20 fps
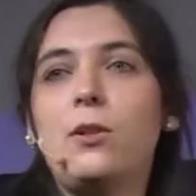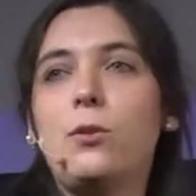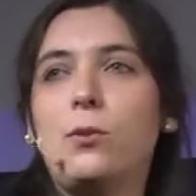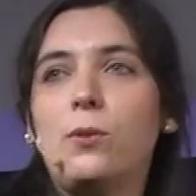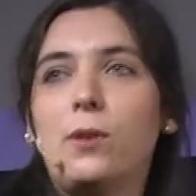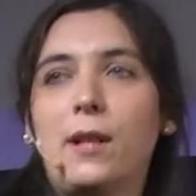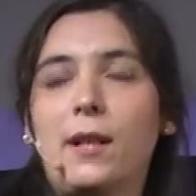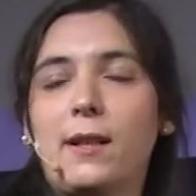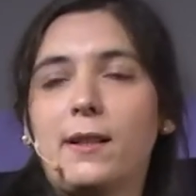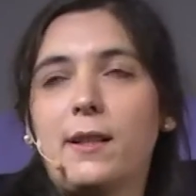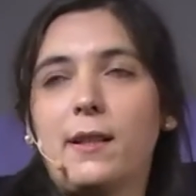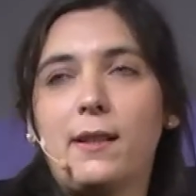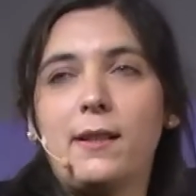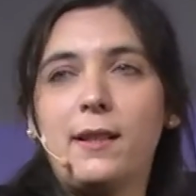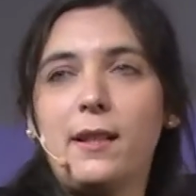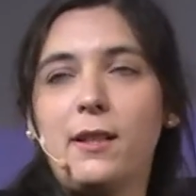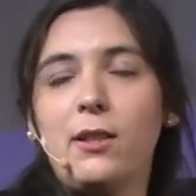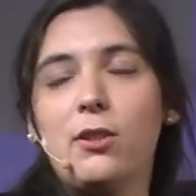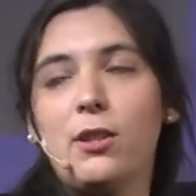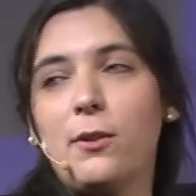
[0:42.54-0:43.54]

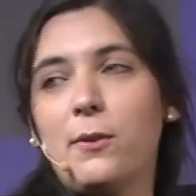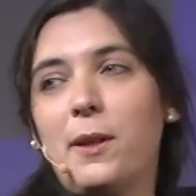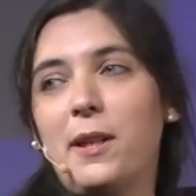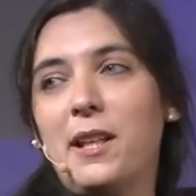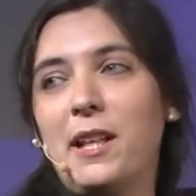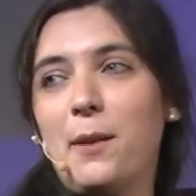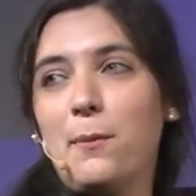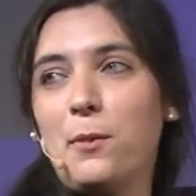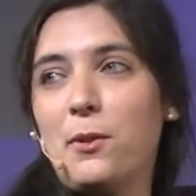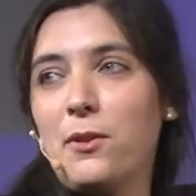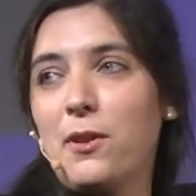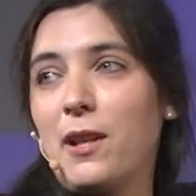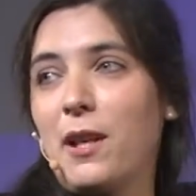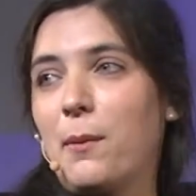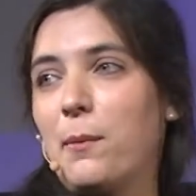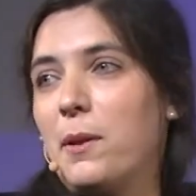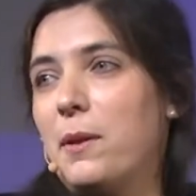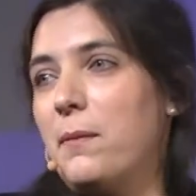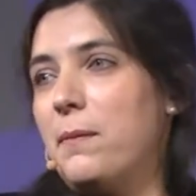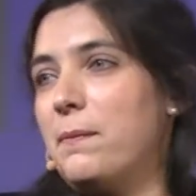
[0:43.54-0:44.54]
including
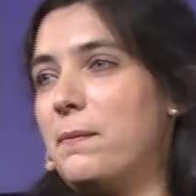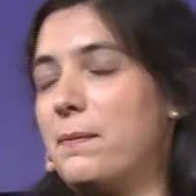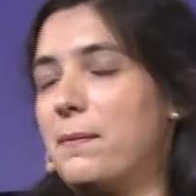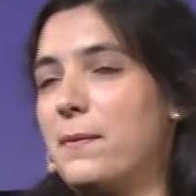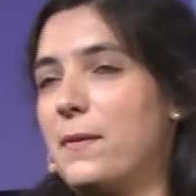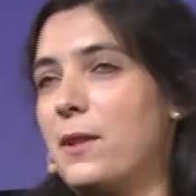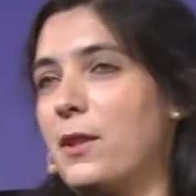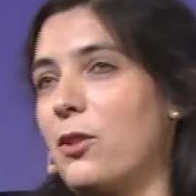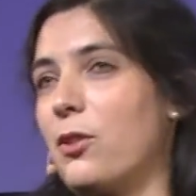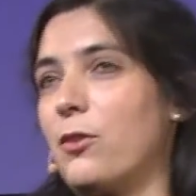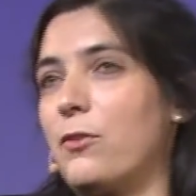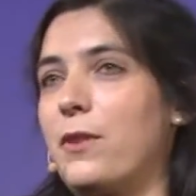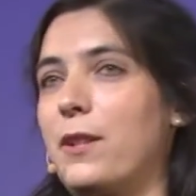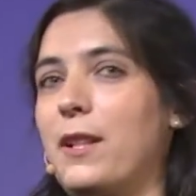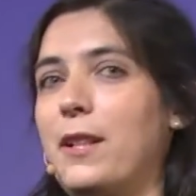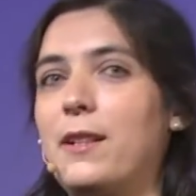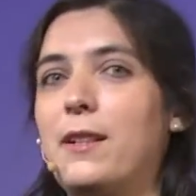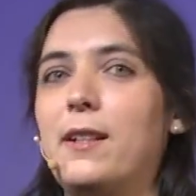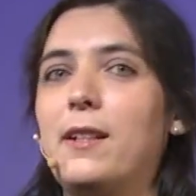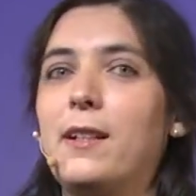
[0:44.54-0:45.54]
films and all
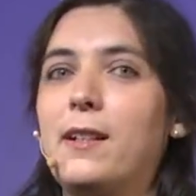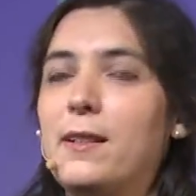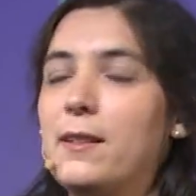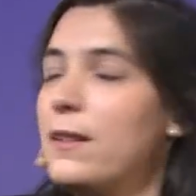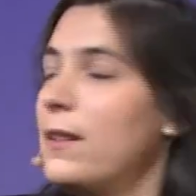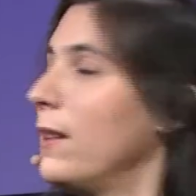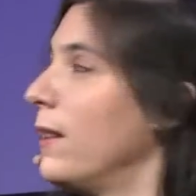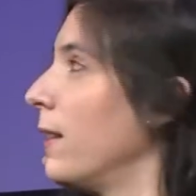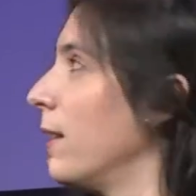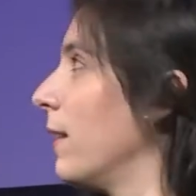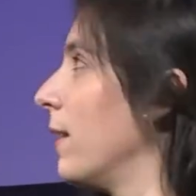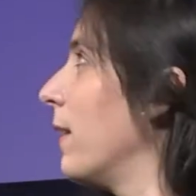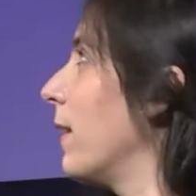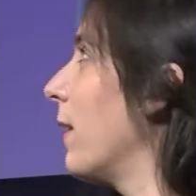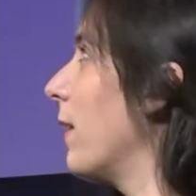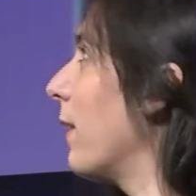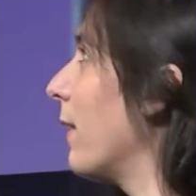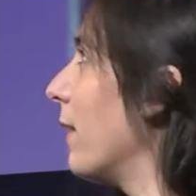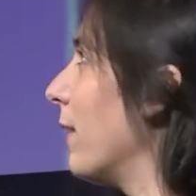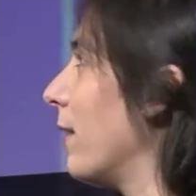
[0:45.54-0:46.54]
that. I'm a
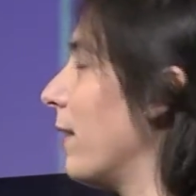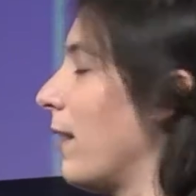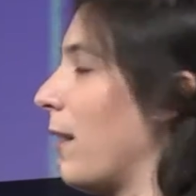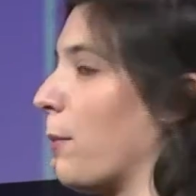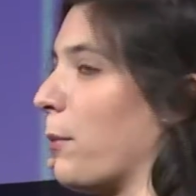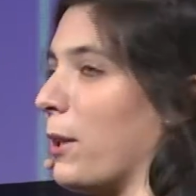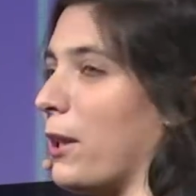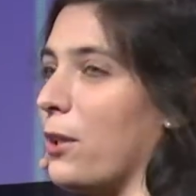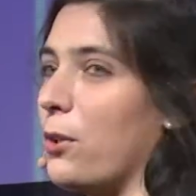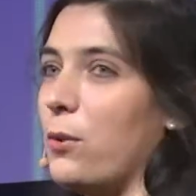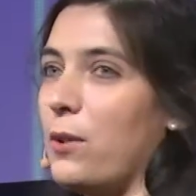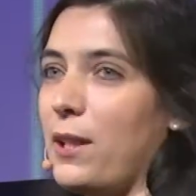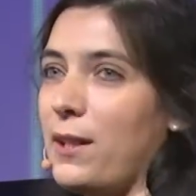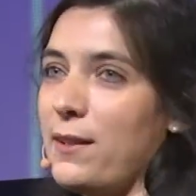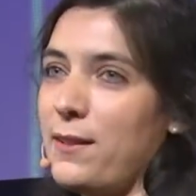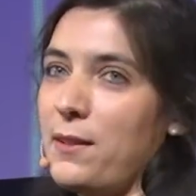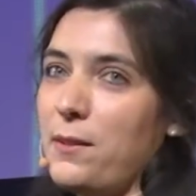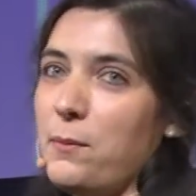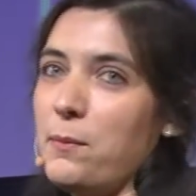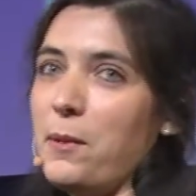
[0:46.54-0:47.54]
fan.
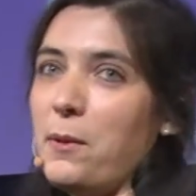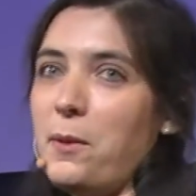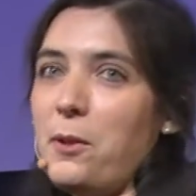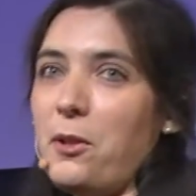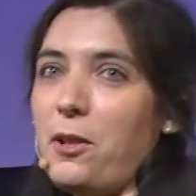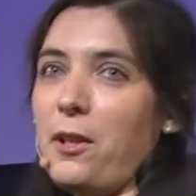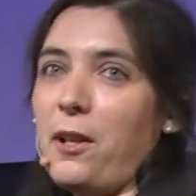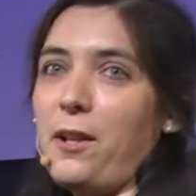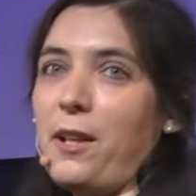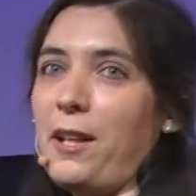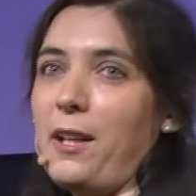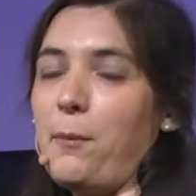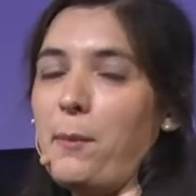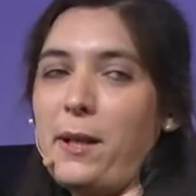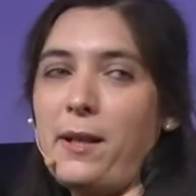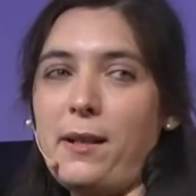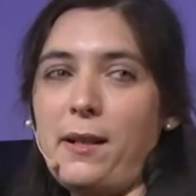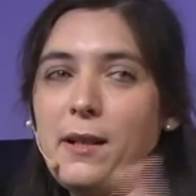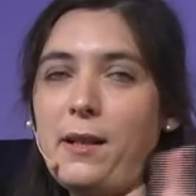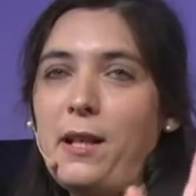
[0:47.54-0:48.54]
I love
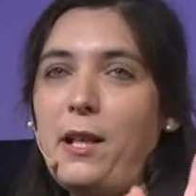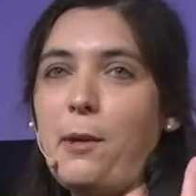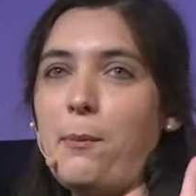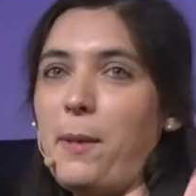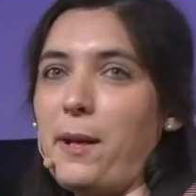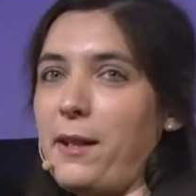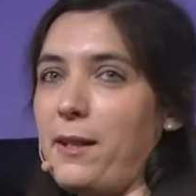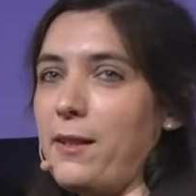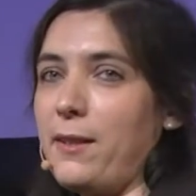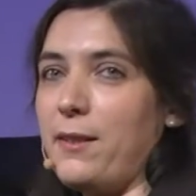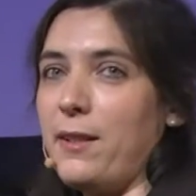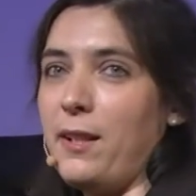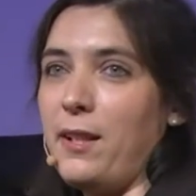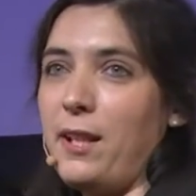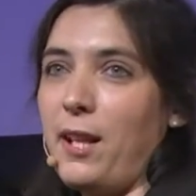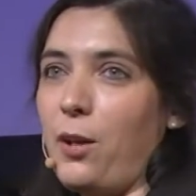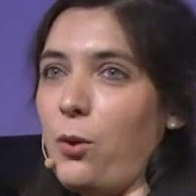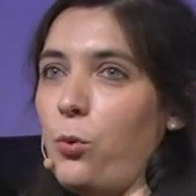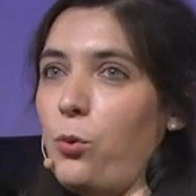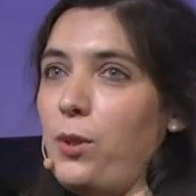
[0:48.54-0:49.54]
films, and
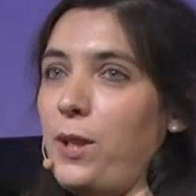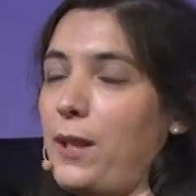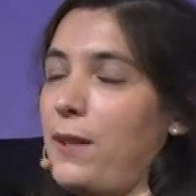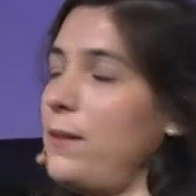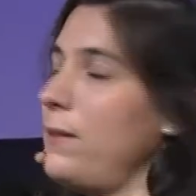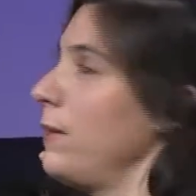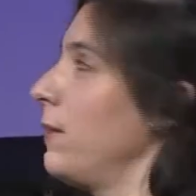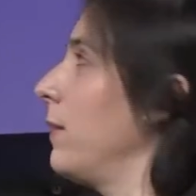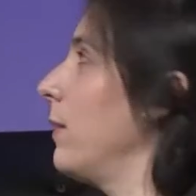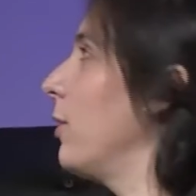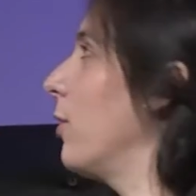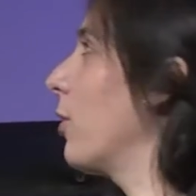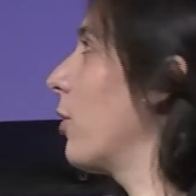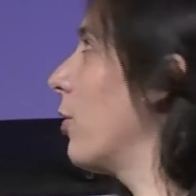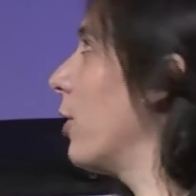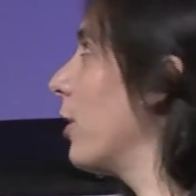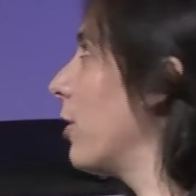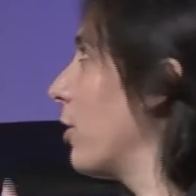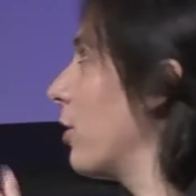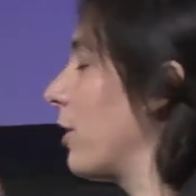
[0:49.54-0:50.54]
I thought
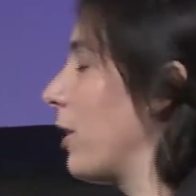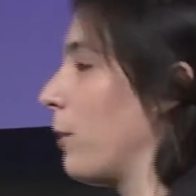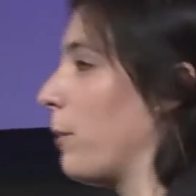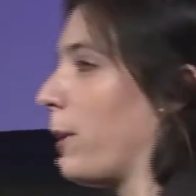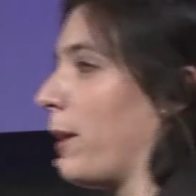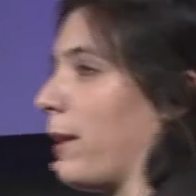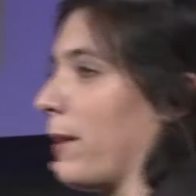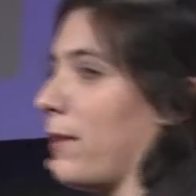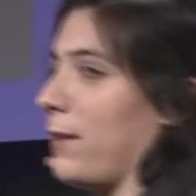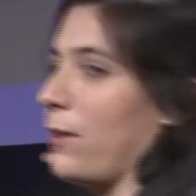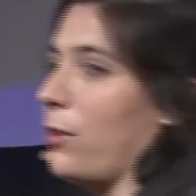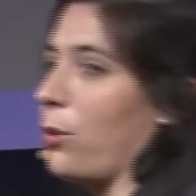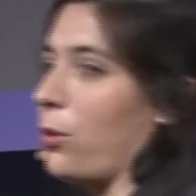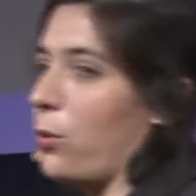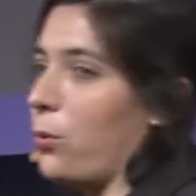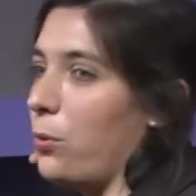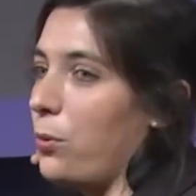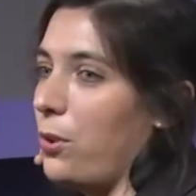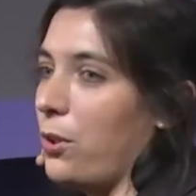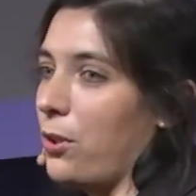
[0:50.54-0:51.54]
of one in
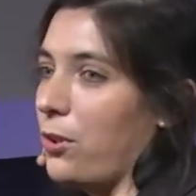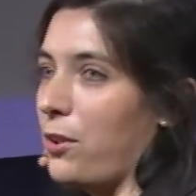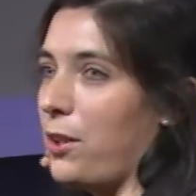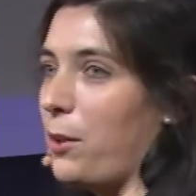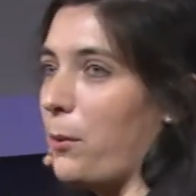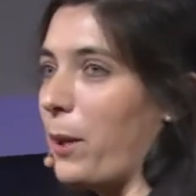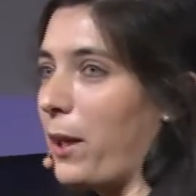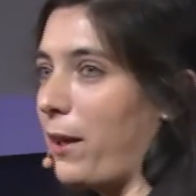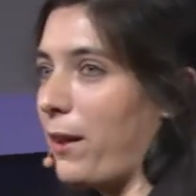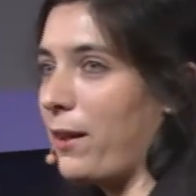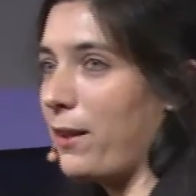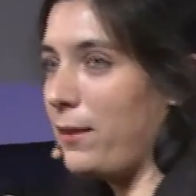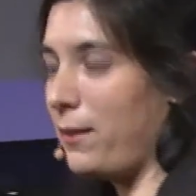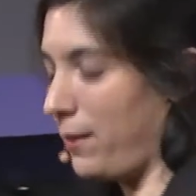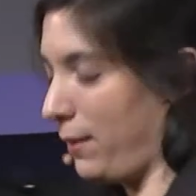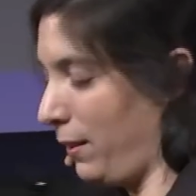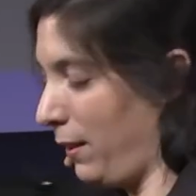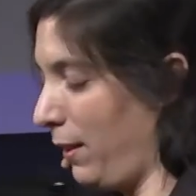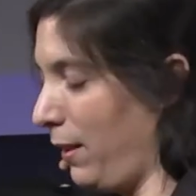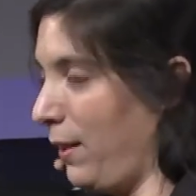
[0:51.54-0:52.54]
particular
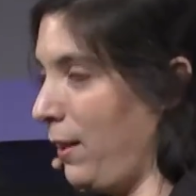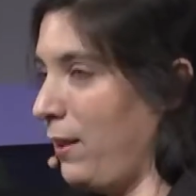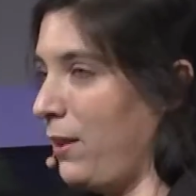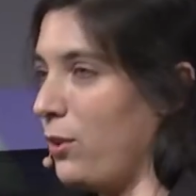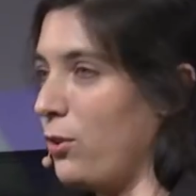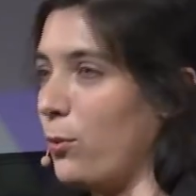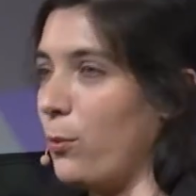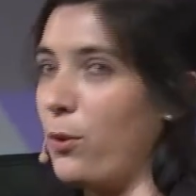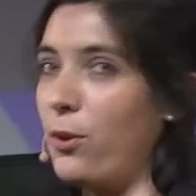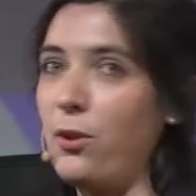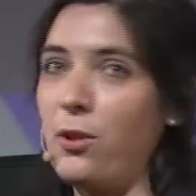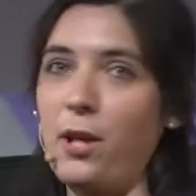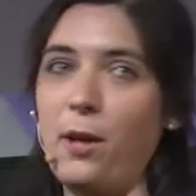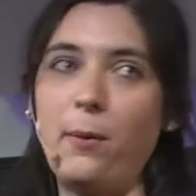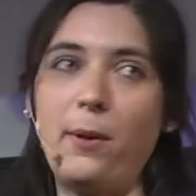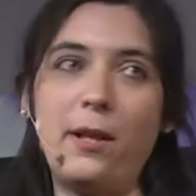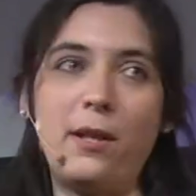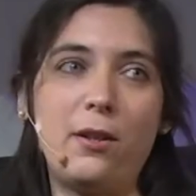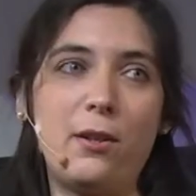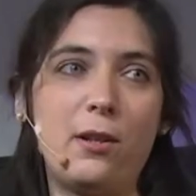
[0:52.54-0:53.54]
with these
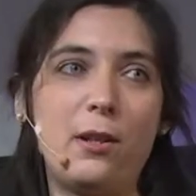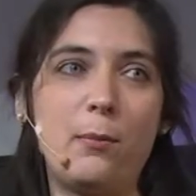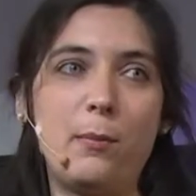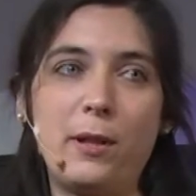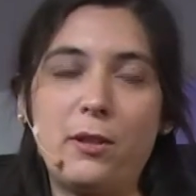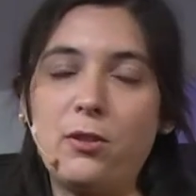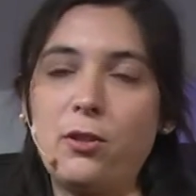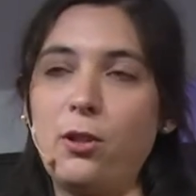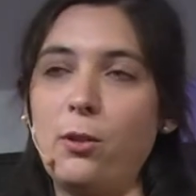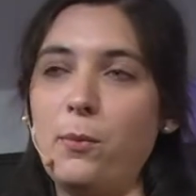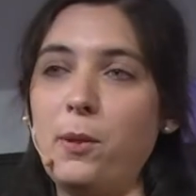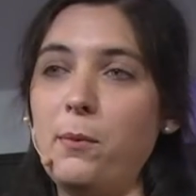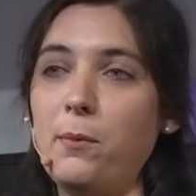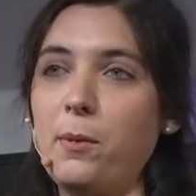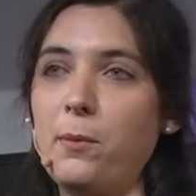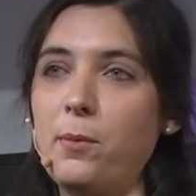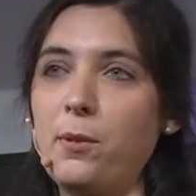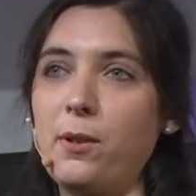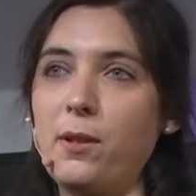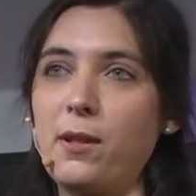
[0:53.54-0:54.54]
dark and
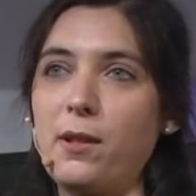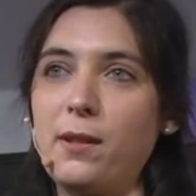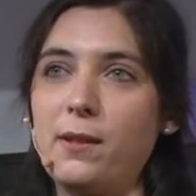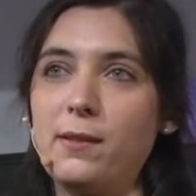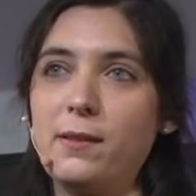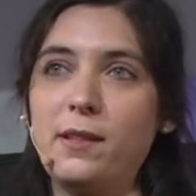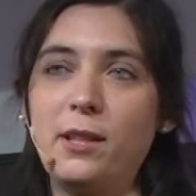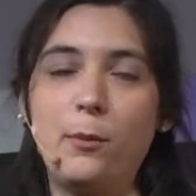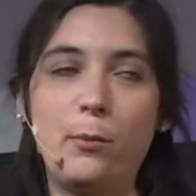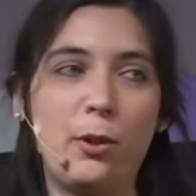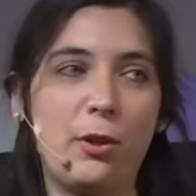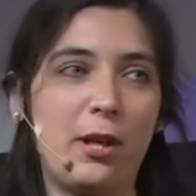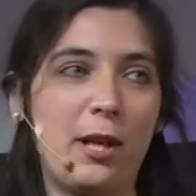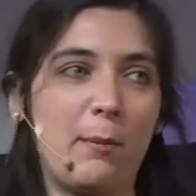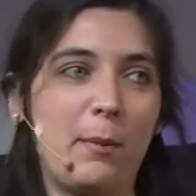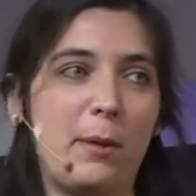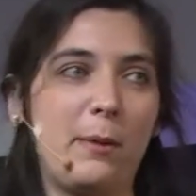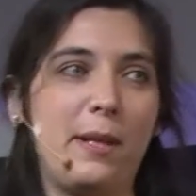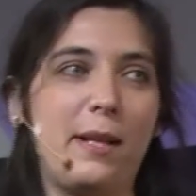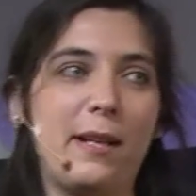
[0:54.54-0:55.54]
green
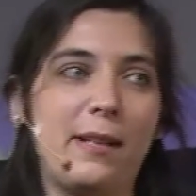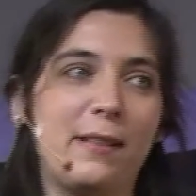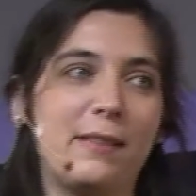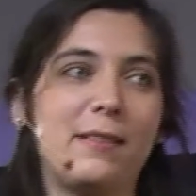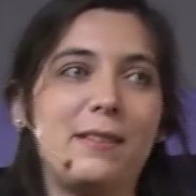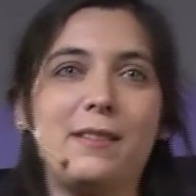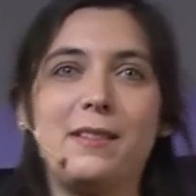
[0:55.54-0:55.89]
images,